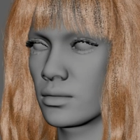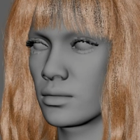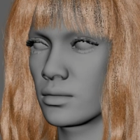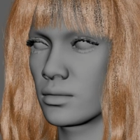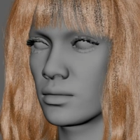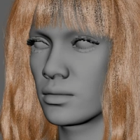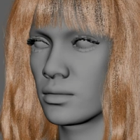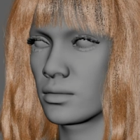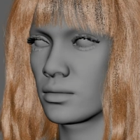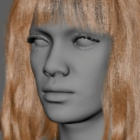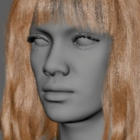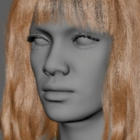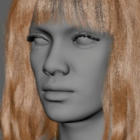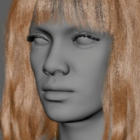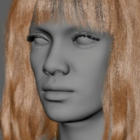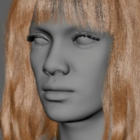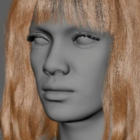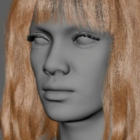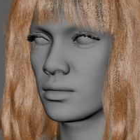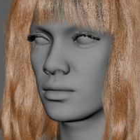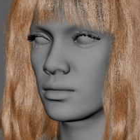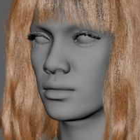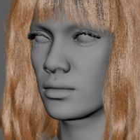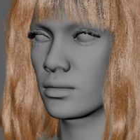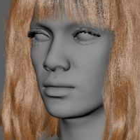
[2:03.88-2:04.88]

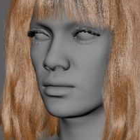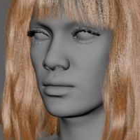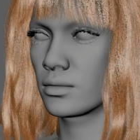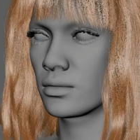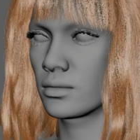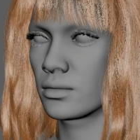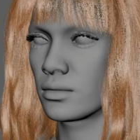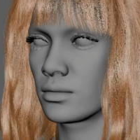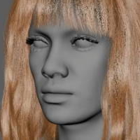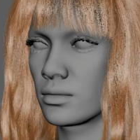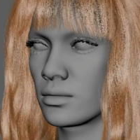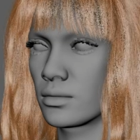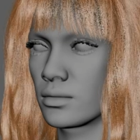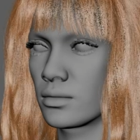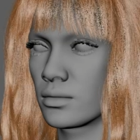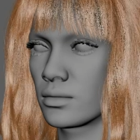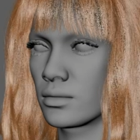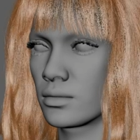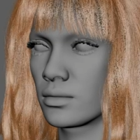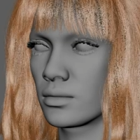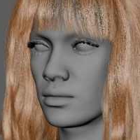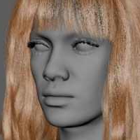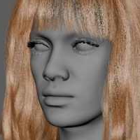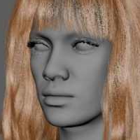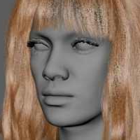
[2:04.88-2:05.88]

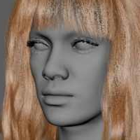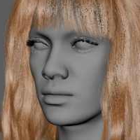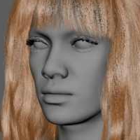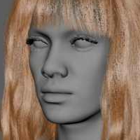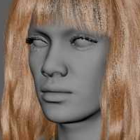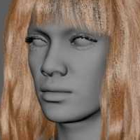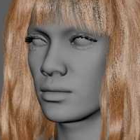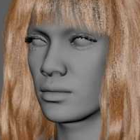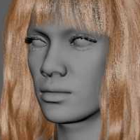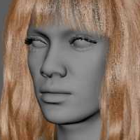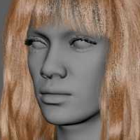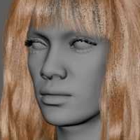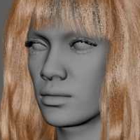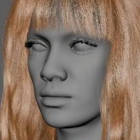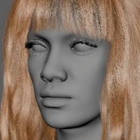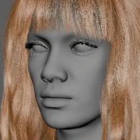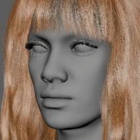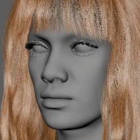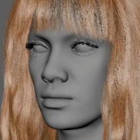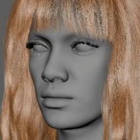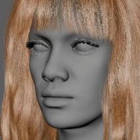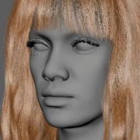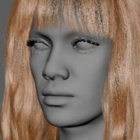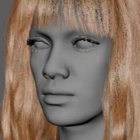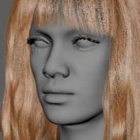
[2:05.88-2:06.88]

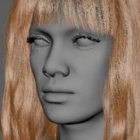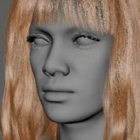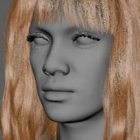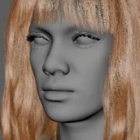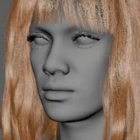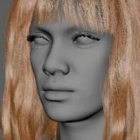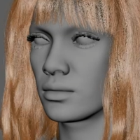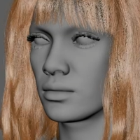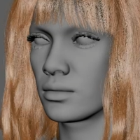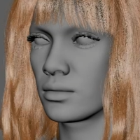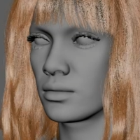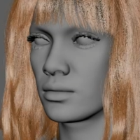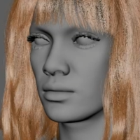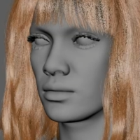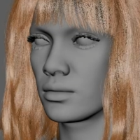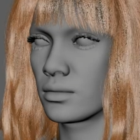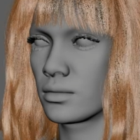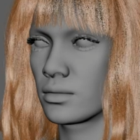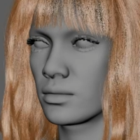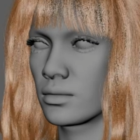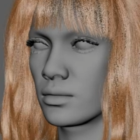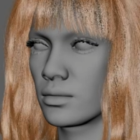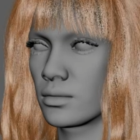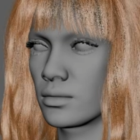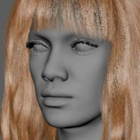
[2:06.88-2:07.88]

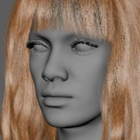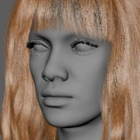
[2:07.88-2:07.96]
(silence)